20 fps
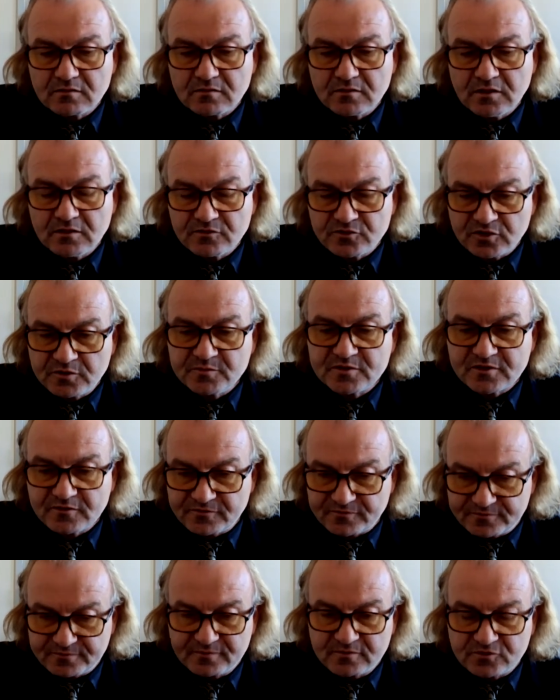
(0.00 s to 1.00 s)
in terms
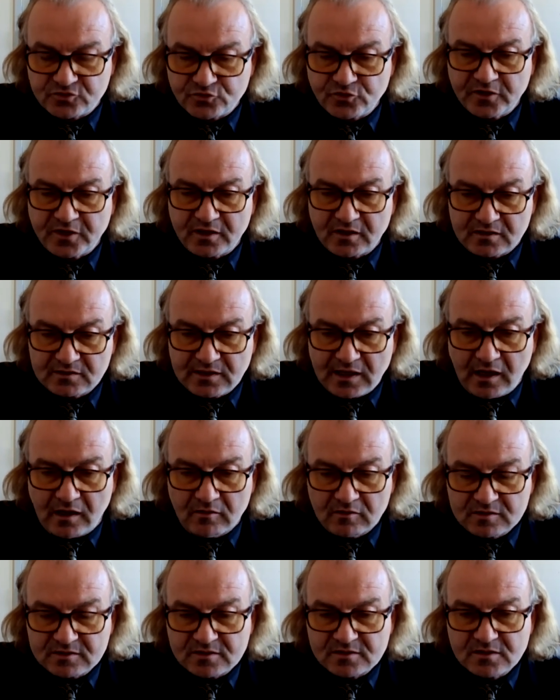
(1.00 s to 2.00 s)
of treating
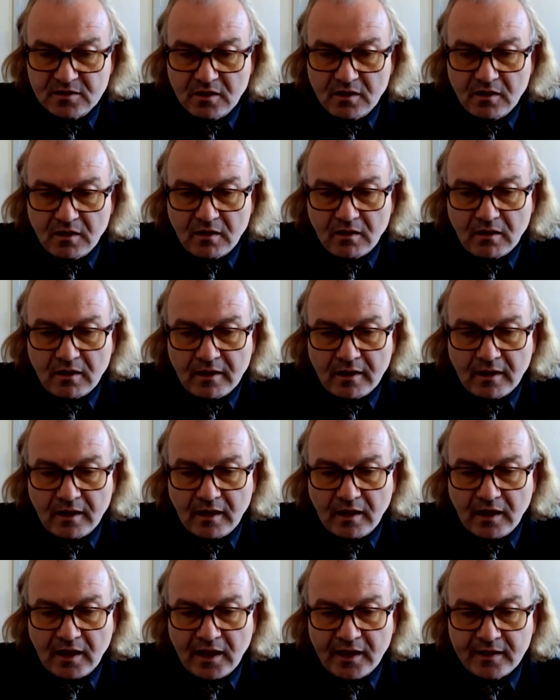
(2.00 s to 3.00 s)
adults,
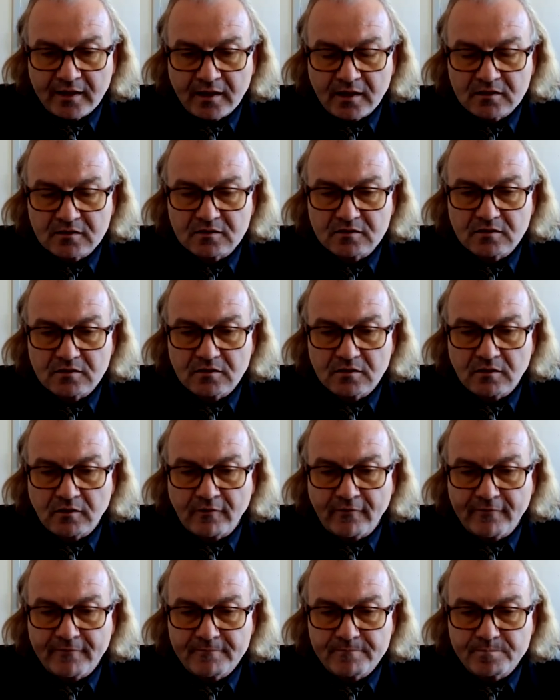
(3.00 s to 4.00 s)
I had
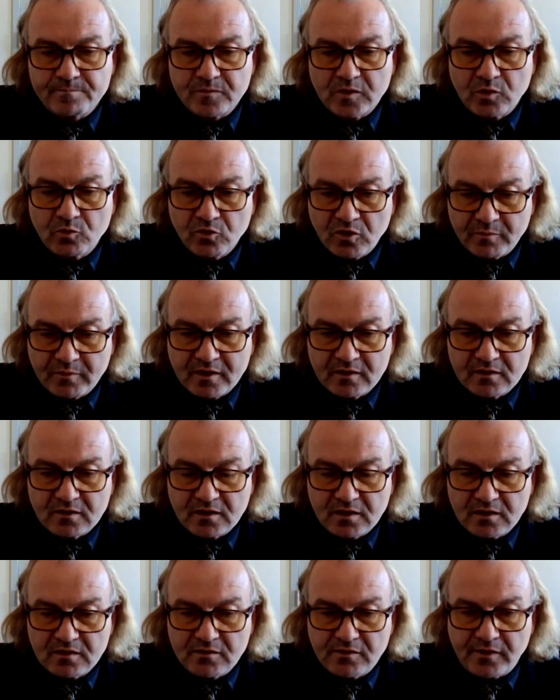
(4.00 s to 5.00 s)
um, women
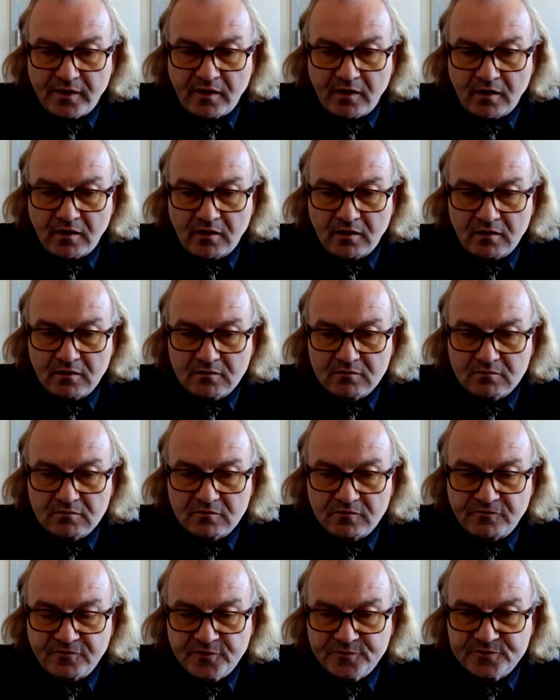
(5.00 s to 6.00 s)
in their
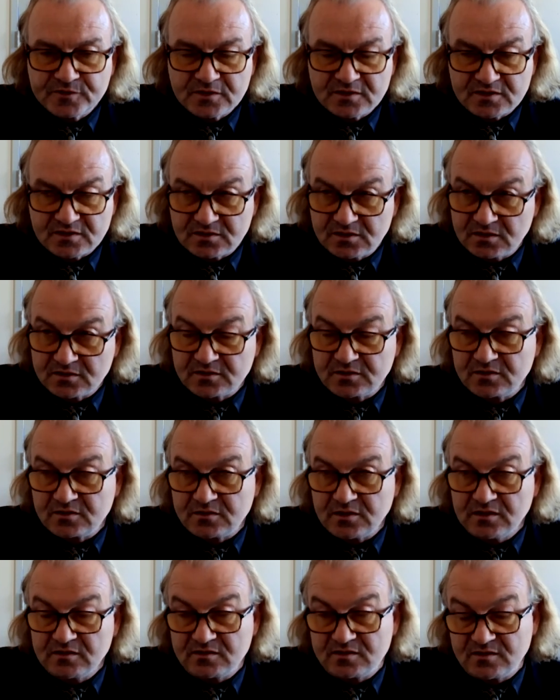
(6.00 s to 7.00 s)
50s,
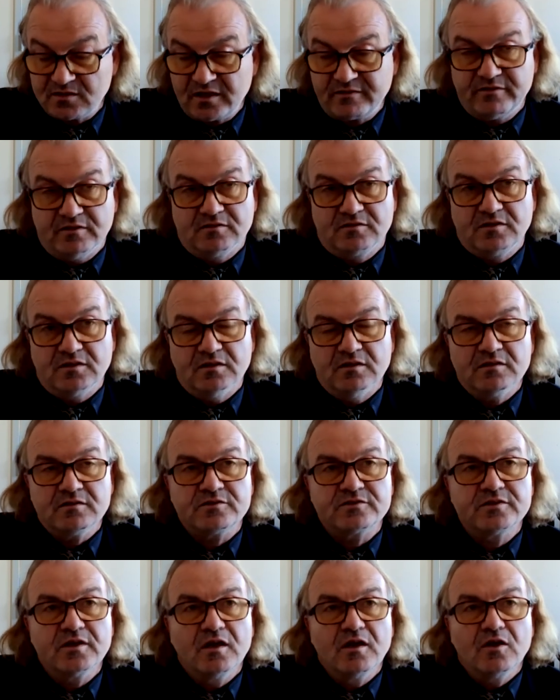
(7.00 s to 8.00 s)
60s, and
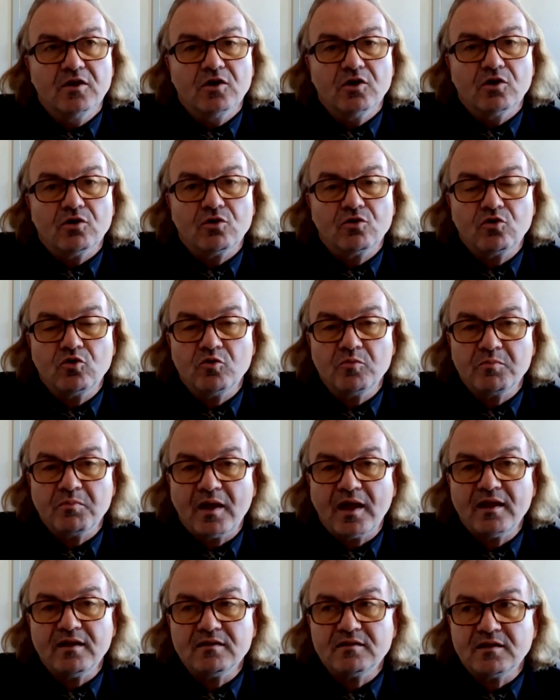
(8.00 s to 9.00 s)
70s who
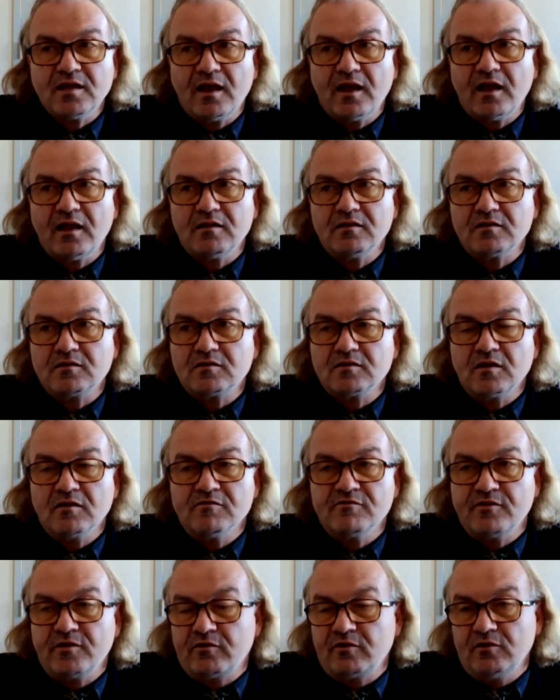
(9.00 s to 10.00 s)
maintained
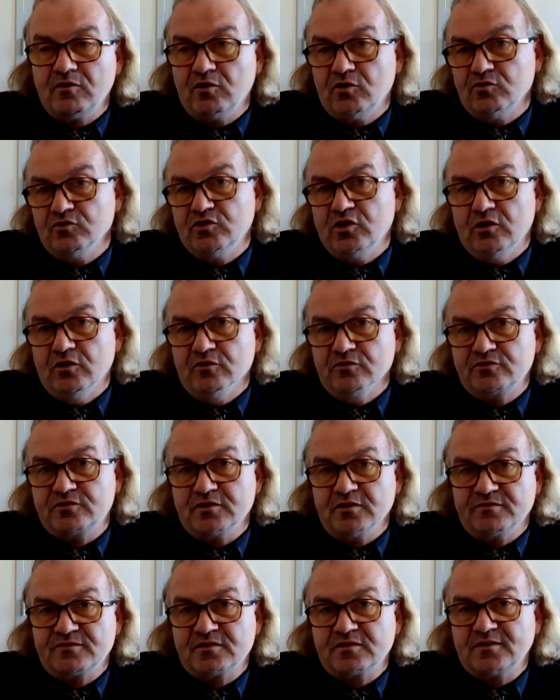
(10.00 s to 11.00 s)
a very low dose
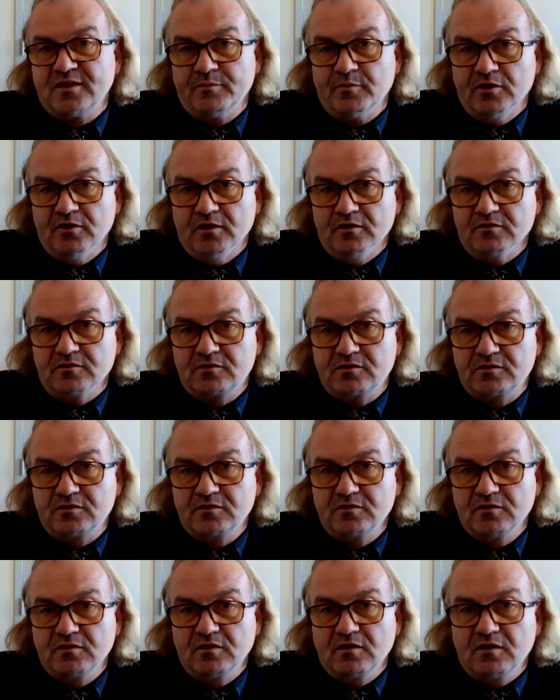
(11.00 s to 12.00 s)
of stimulant